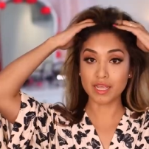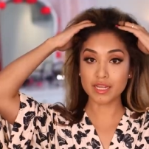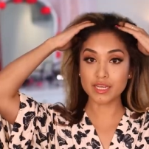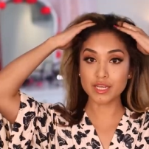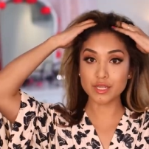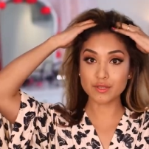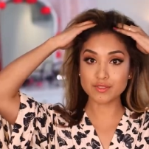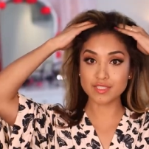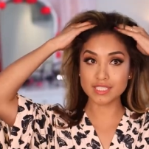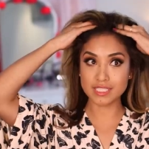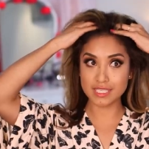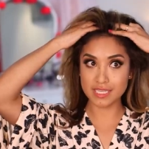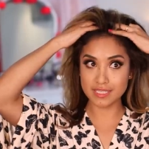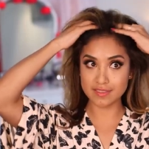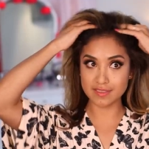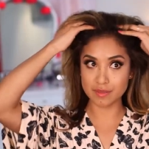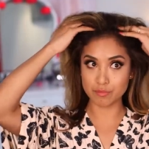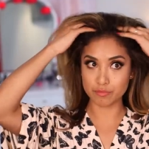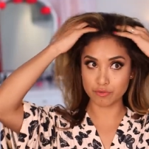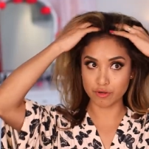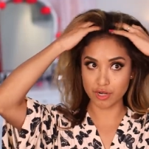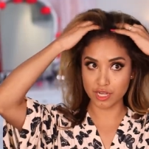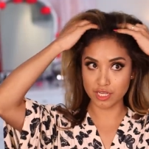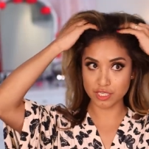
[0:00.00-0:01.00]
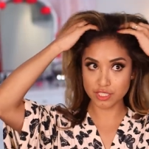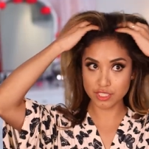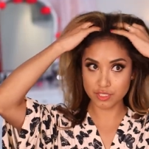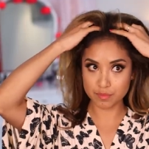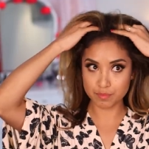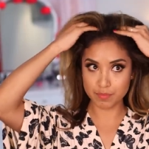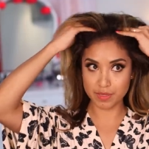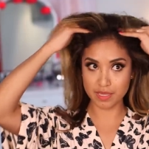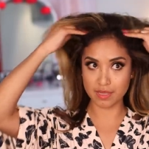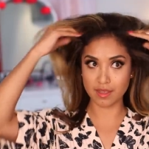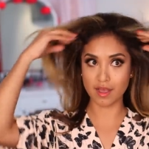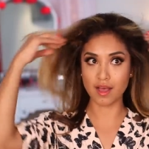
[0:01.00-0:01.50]
not gonna use the teasing brush
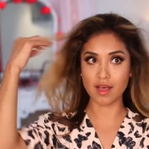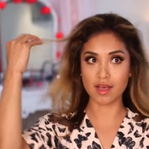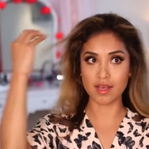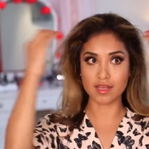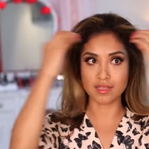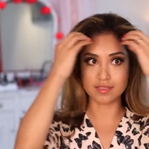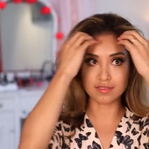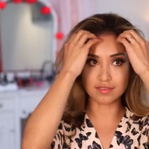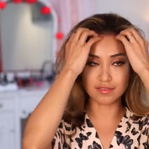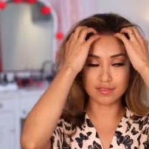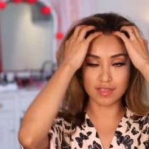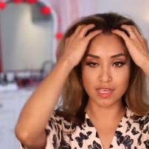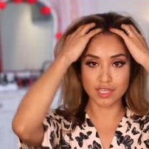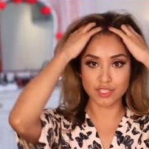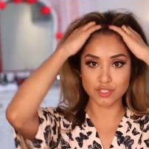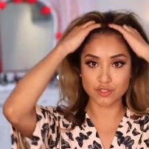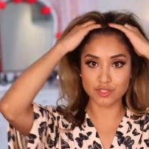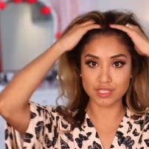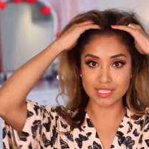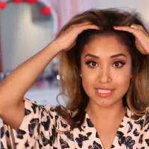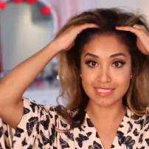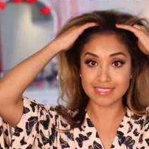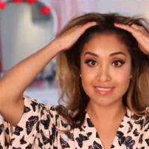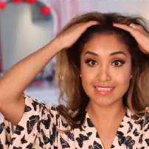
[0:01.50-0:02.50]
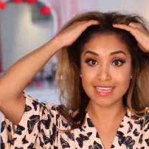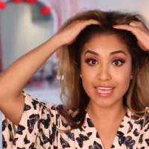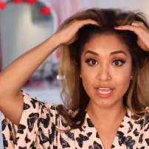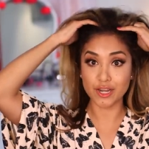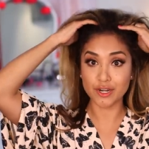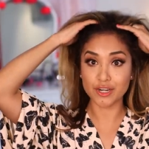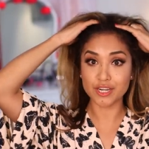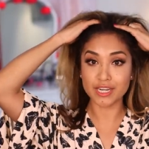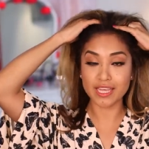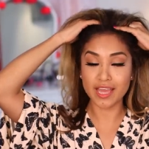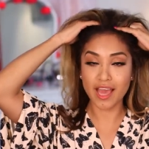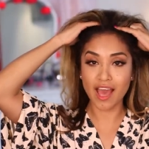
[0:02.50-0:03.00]
because as you can see,
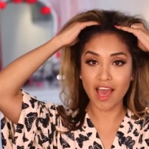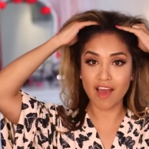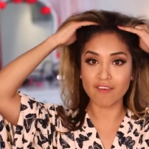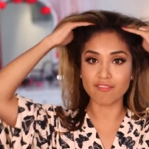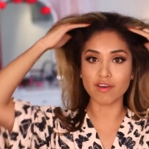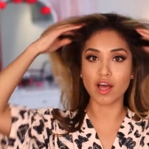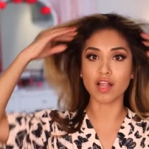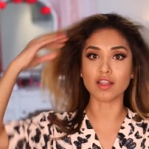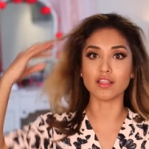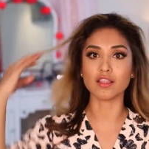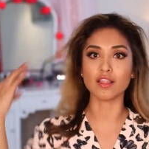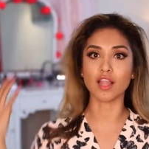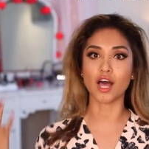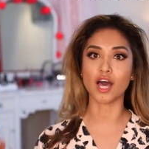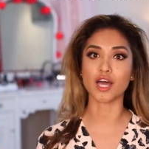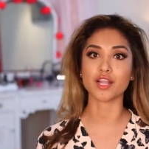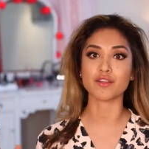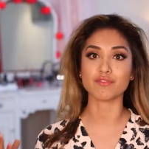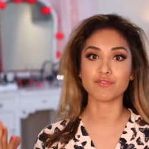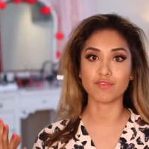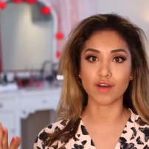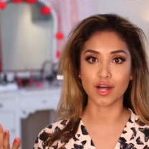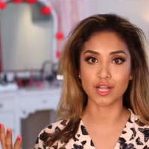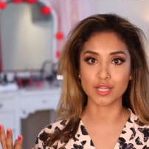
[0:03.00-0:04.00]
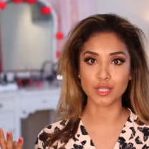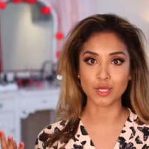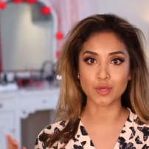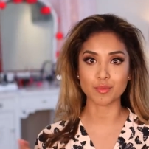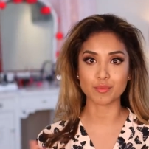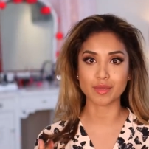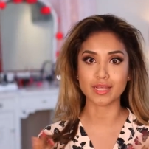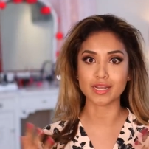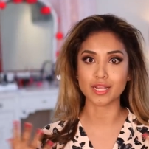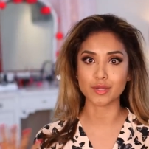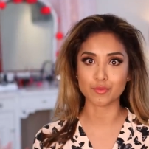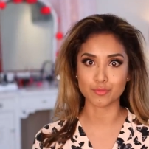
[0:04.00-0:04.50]
I already have a lot of
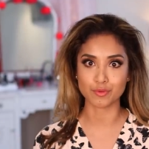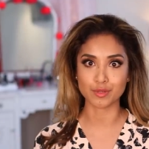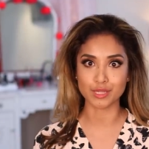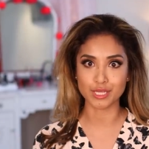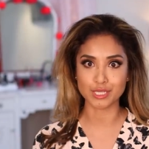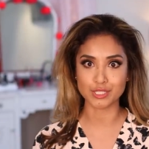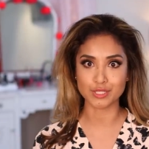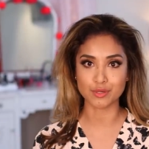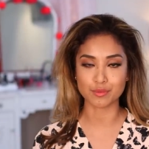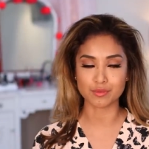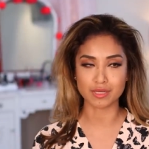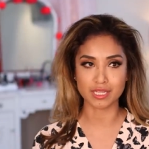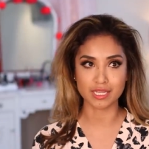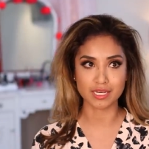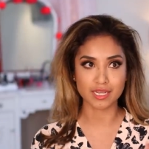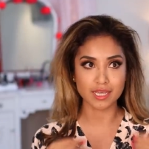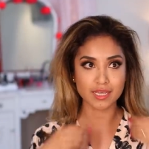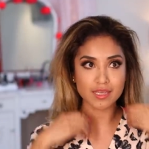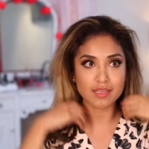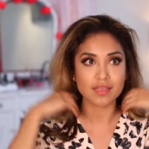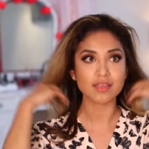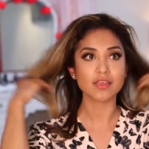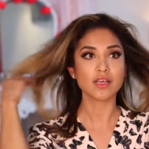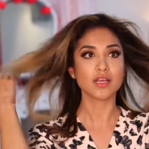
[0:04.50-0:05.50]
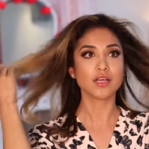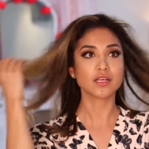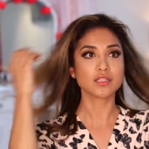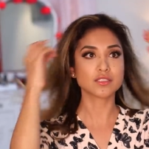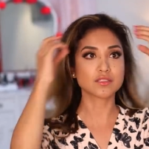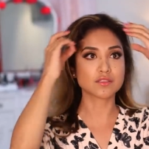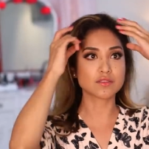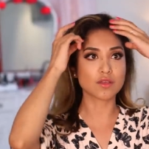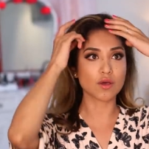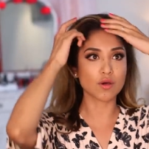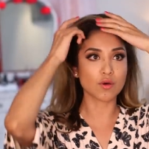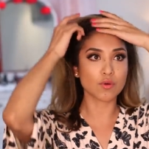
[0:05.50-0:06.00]
volume and I really don't need it.
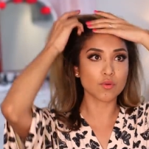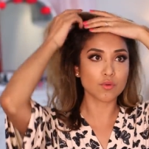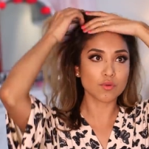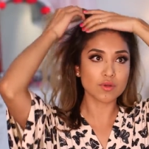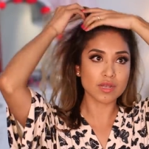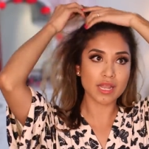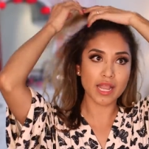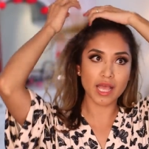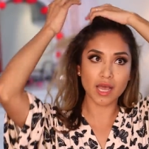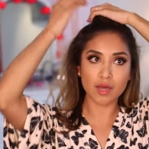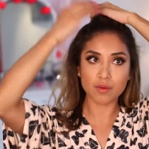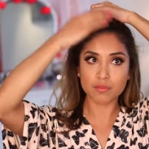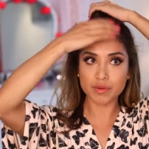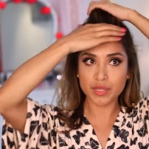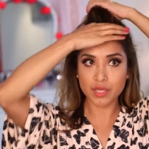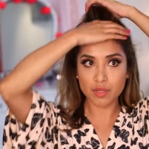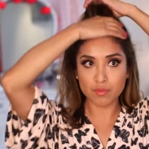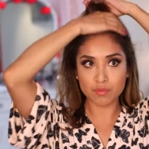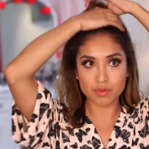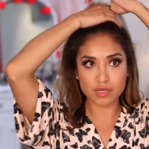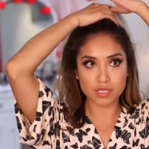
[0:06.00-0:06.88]
So now what you